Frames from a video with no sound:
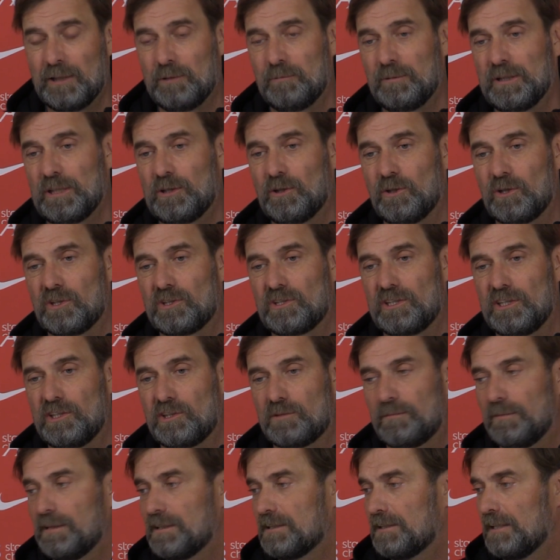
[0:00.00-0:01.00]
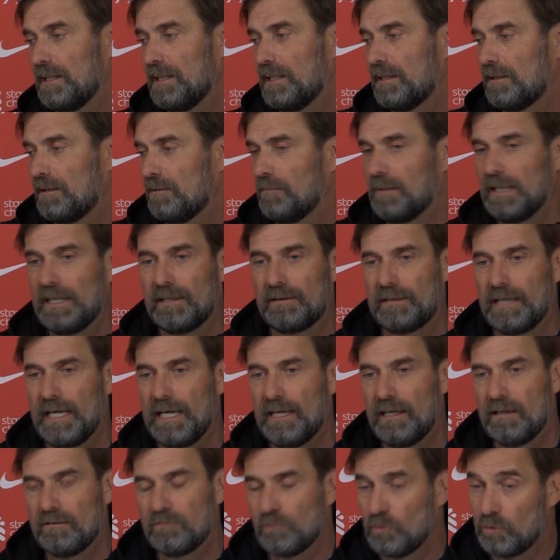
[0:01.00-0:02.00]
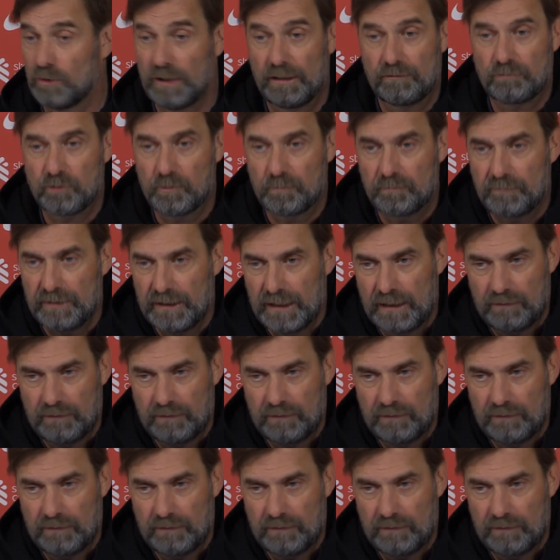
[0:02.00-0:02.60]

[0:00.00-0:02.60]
Because each mistake you make there, you have to be,